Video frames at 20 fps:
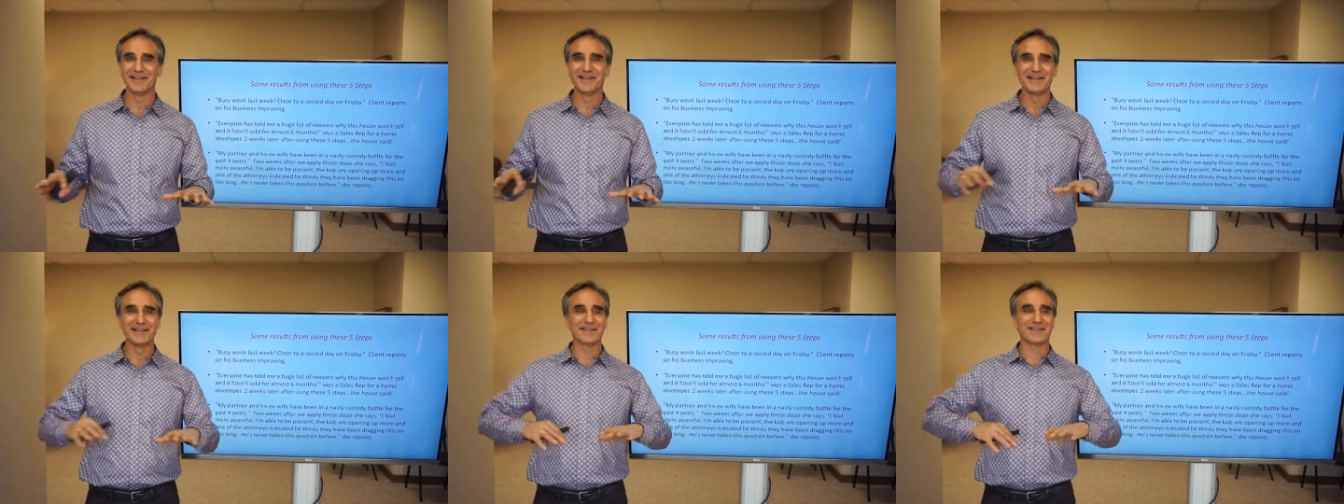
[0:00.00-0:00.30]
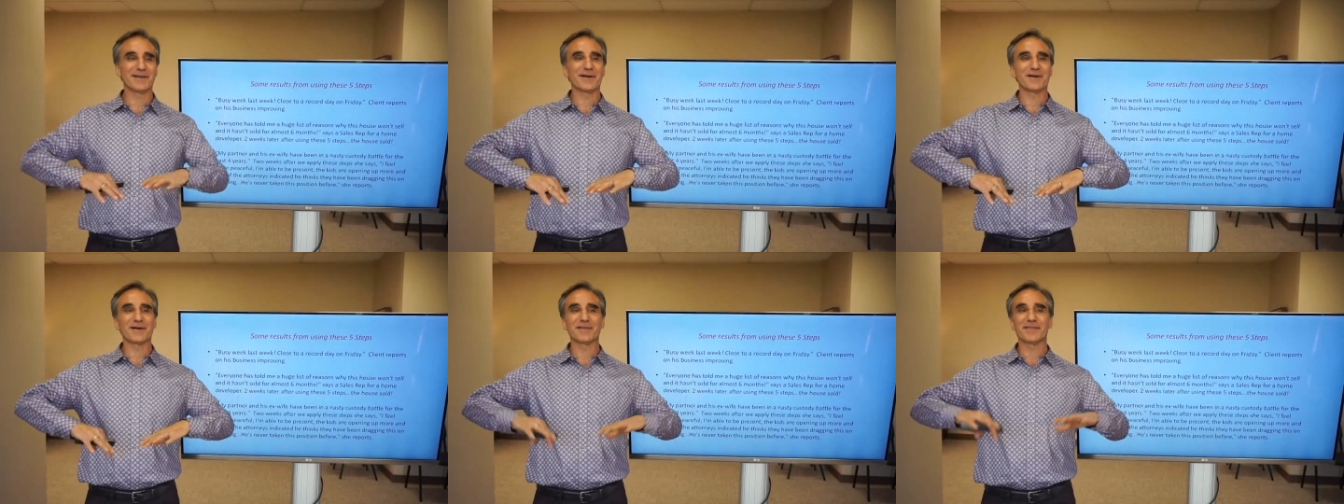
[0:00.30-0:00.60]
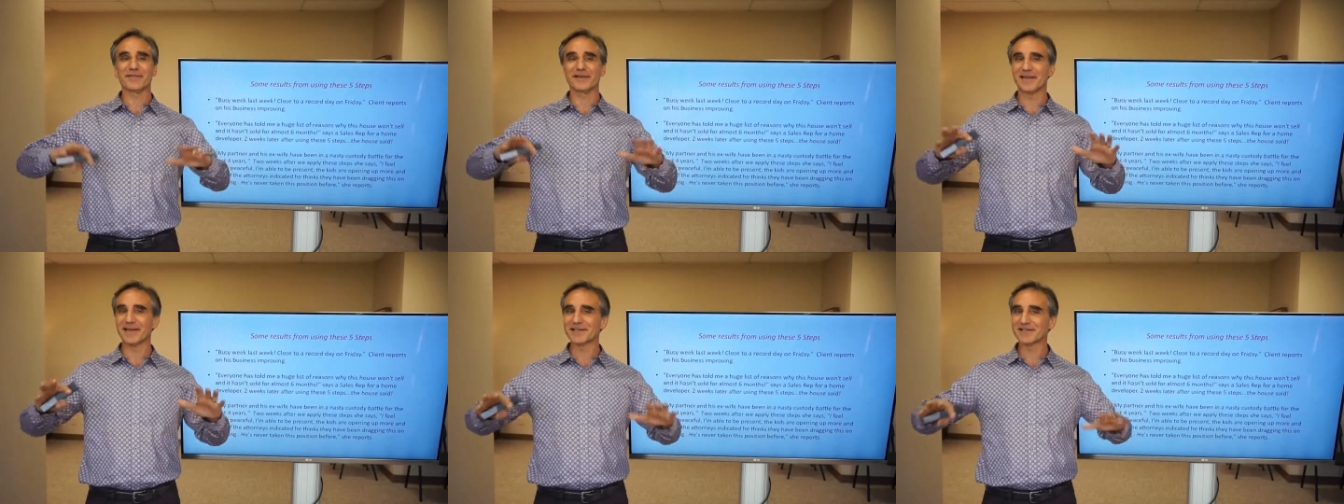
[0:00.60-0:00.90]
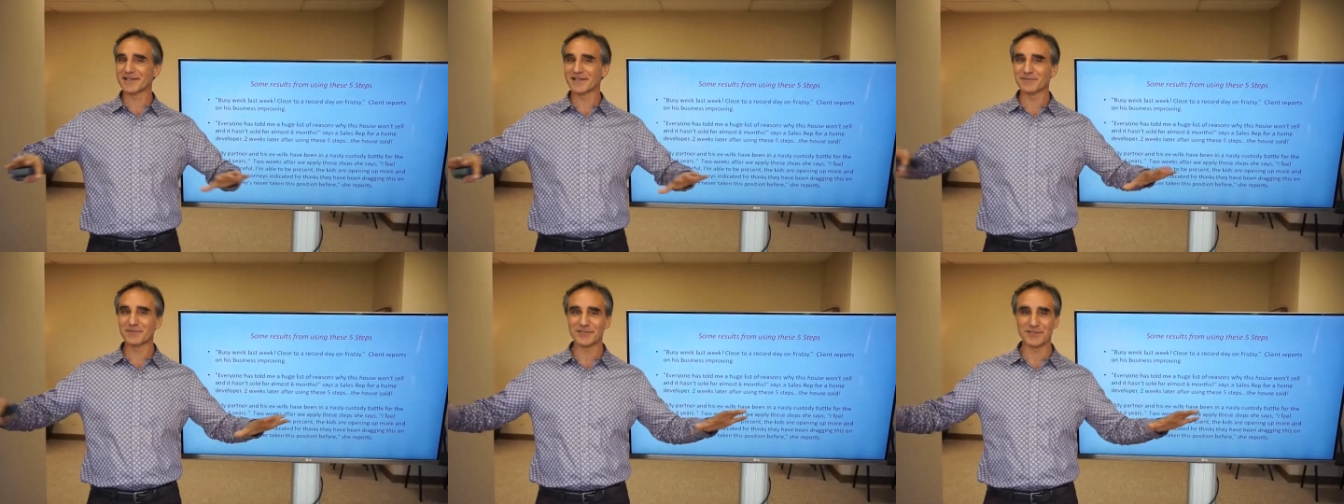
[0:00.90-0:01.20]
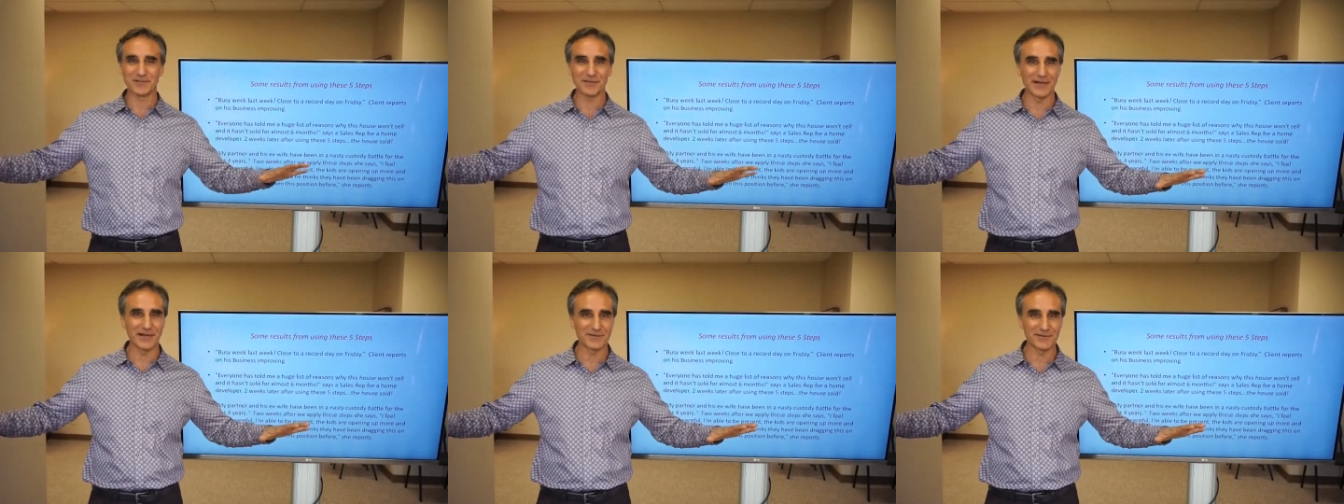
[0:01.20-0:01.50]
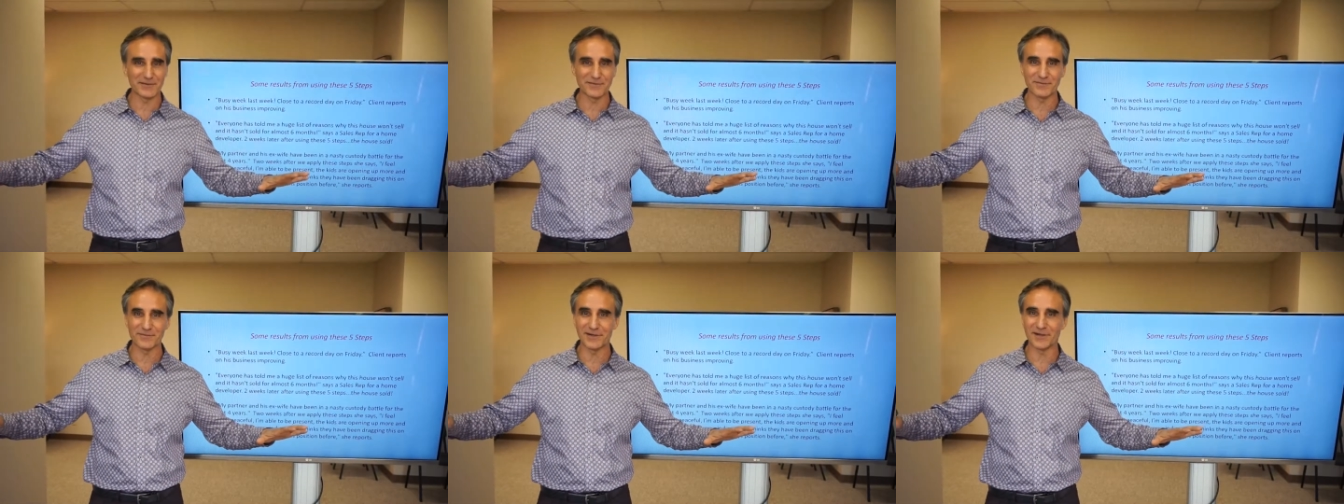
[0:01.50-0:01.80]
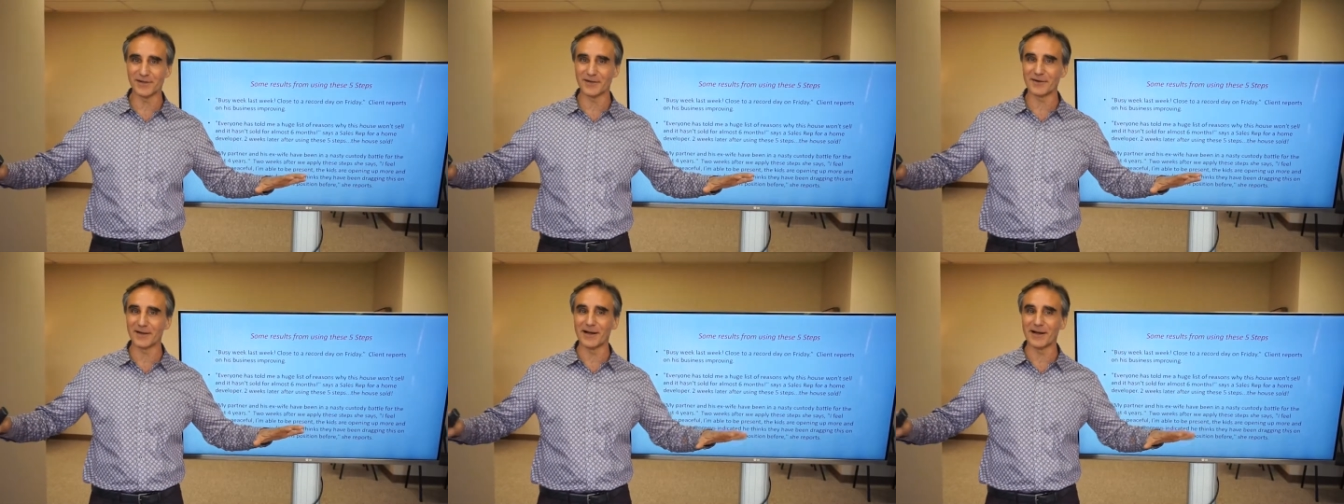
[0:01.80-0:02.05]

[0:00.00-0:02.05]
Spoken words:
There are things I'm still having to figure